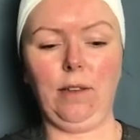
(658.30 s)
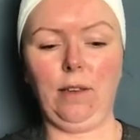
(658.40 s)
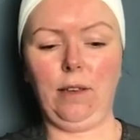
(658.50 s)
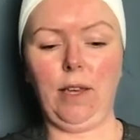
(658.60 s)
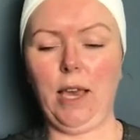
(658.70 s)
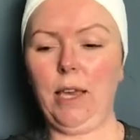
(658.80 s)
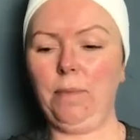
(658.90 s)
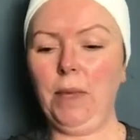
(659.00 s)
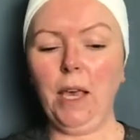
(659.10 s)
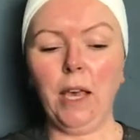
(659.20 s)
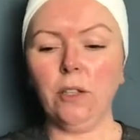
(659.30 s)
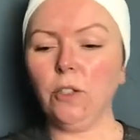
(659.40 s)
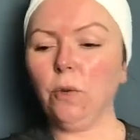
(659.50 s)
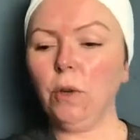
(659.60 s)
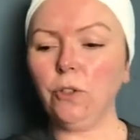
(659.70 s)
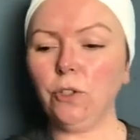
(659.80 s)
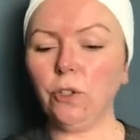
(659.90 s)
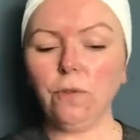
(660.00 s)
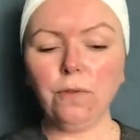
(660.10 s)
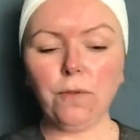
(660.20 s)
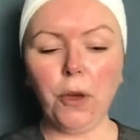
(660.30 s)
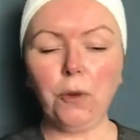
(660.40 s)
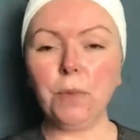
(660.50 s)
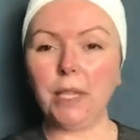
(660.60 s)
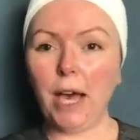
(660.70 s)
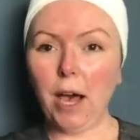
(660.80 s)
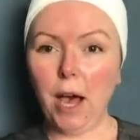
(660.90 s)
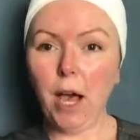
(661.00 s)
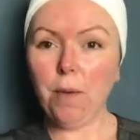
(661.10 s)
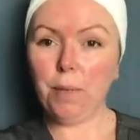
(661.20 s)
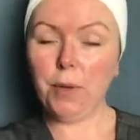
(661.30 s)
Okay, so once you've foamed that up,